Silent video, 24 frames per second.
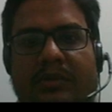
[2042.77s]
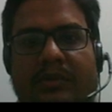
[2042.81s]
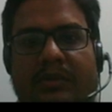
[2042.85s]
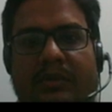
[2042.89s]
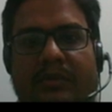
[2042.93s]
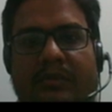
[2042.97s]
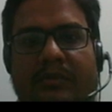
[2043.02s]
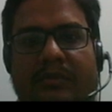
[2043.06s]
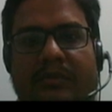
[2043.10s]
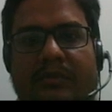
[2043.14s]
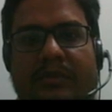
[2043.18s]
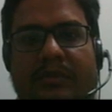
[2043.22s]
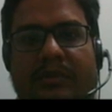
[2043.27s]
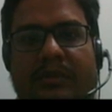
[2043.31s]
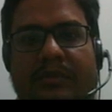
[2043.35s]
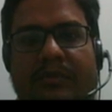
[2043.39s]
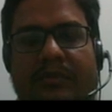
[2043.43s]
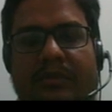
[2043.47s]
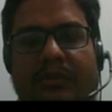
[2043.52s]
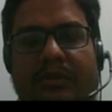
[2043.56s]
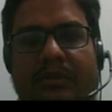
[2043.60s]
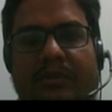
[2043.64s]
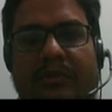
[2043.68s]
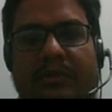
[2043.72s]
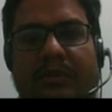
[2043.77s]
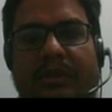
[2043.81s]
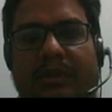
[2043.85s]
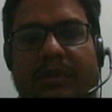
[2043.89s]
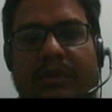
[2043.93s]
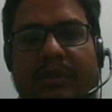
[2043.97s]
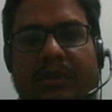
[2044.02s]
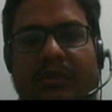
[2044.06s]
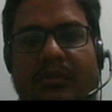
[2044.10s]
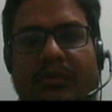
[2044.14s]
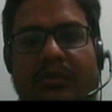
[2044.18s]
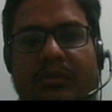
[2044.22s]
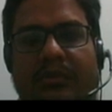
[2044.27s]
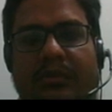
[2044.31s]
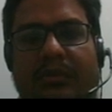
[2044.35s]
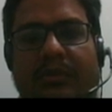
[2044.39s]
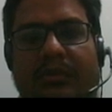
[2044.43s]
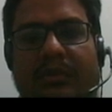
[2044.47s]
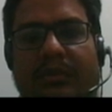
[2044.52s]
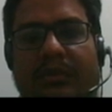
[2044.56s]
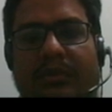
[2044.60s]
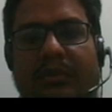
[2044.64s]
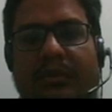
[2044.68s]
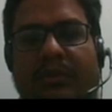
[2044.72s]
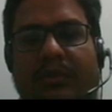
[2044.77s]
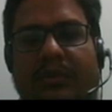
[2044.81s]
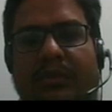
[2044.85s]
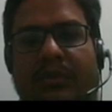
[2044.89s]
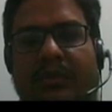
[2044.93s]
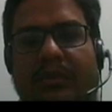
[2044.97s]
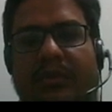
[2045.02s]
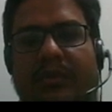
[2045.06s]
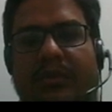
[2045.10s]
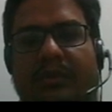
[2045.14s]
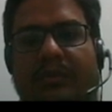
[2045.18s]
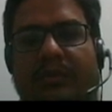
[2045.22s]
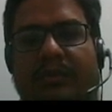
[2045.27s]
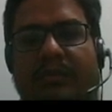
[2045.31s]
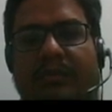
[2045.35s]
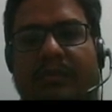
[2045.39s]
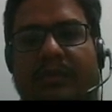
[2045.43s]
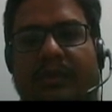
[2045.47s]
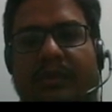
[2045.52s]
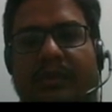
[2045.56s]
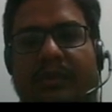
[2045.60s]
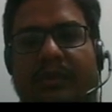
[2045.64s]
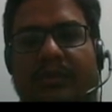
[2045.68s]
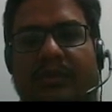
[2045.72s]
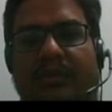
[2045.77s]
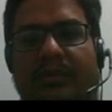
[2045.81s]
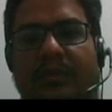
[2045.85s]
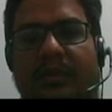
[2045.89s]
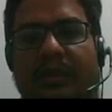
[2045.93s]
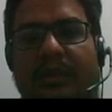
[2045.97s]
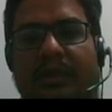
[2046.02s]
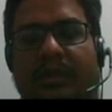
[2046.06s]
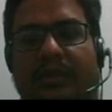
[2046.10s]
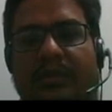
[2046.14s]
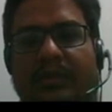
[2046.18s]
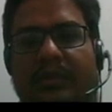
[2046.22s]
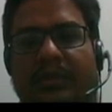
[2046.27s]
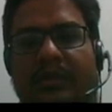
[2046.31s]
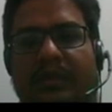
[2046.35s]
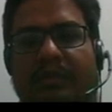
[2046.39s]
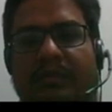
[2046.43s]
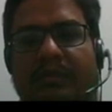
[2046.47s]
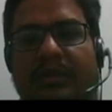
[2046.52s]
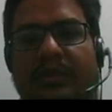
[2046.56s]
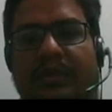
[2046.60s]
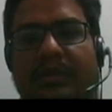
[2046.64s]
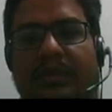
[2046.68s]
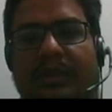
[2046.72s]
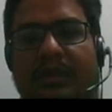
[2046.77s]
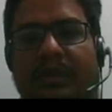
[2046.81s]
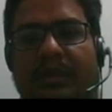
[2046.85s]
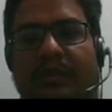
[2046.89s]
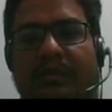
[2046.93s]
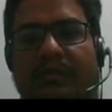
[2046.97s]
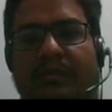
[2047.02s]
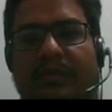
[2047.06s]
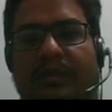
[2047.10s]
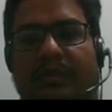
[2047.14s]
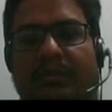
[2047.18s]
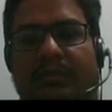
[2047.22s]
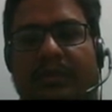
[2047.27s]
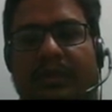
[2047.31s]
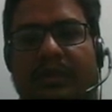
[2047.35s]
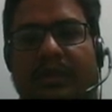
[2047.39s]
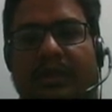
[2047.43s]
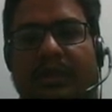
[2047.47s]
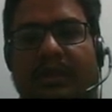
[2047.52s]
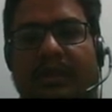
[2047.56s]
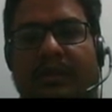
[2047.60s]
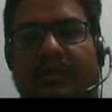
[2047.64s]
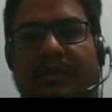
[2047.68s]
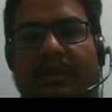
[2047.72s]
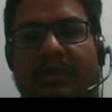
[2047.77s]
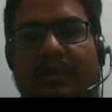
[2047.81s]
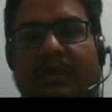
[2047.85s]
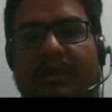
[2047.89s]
are 54 beta cube plus 27 alpha beta gamma.